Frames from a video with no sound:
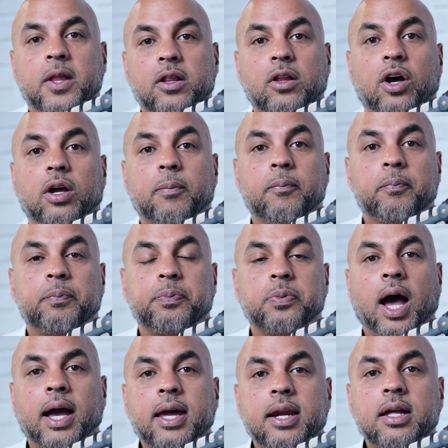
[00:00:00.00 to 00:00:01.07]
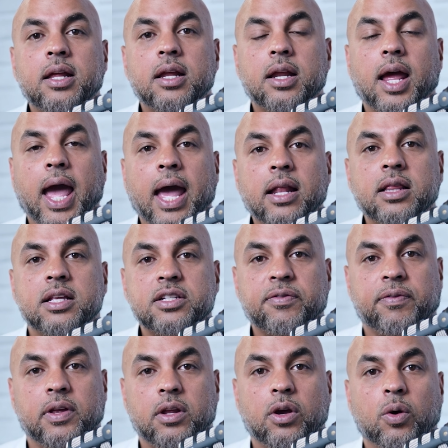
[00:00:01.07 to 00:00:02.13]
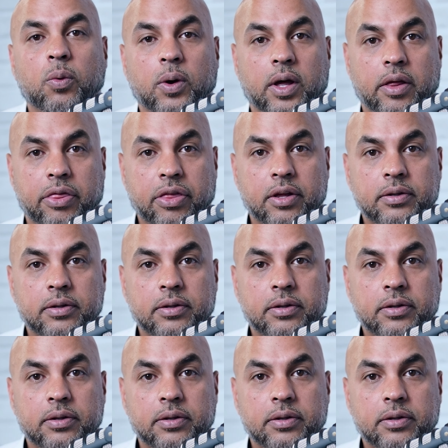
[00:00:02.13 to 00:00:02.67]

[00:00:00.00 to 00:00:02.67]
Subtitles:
Look, I'm going to end this video with